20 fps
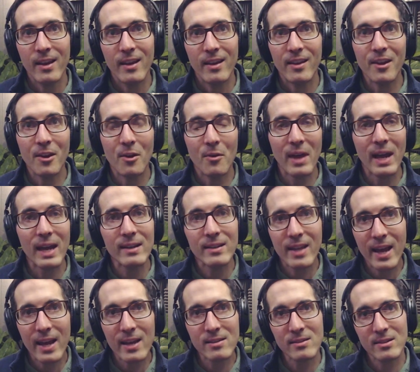That
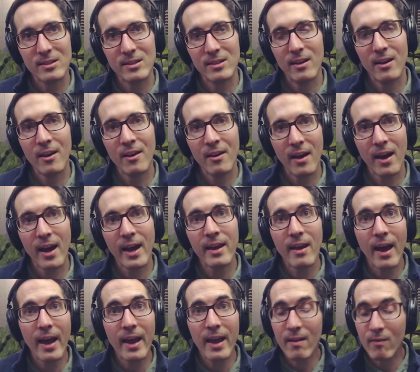test, I
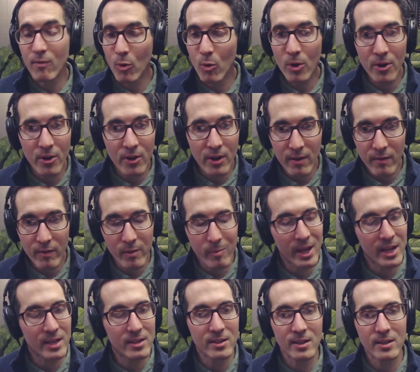have ordered it for
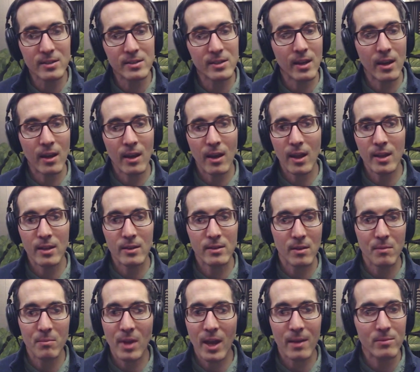patients, and
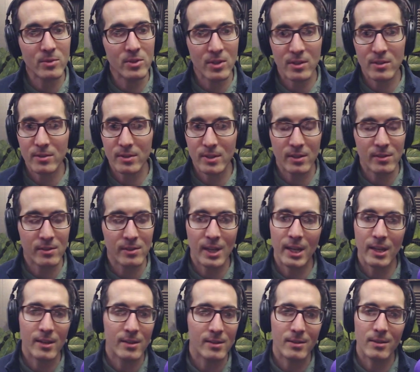sometimes it's
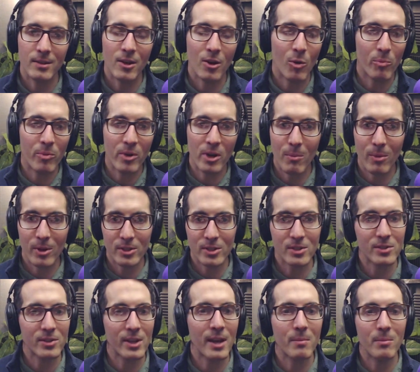like pretty much a
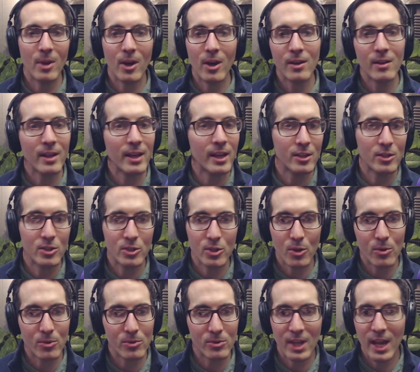slam dunk, like it
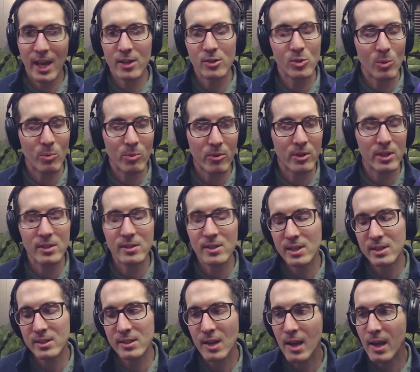shows gastroparesis,